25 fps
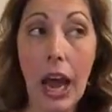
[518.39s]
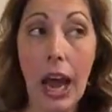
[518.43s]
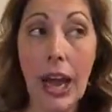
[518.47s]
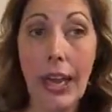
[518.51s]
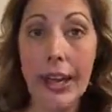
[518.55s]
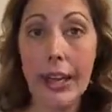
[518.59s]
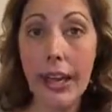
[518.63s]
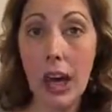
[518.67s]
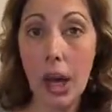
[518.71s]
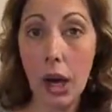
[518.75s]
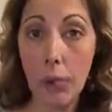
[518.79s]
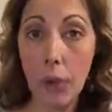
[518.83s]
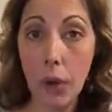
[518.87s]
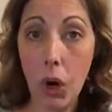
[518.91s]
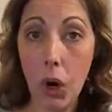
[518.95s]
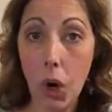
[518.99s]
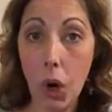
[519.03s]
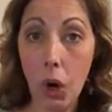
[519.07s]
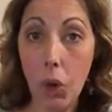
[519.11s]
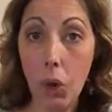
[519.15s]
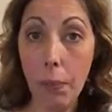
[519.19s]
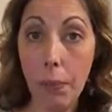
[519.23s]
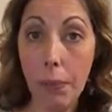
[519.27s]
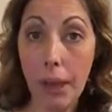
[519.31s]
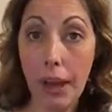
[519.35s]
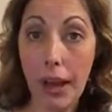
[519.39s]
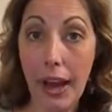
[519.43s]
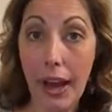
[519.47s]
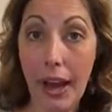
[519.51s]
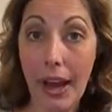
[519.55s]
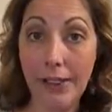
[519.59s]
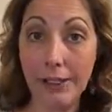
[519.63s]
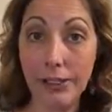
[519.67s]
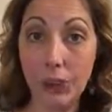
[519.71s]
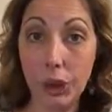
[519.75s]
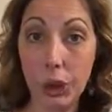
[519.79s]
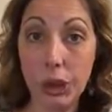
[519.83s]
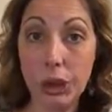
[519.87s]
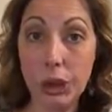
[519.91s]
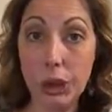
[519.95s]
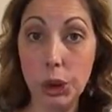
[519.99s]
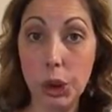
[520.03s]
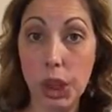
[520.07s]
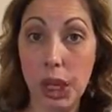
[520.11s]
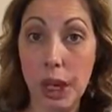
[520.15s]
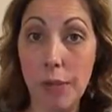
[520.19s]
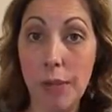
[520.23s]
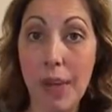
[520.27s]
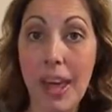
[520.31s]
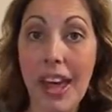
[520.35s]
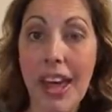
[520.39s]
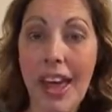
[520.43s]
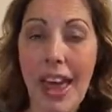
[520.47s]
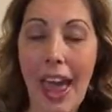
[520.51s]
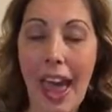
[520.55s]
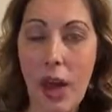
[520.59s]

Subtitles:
I come home after the gym,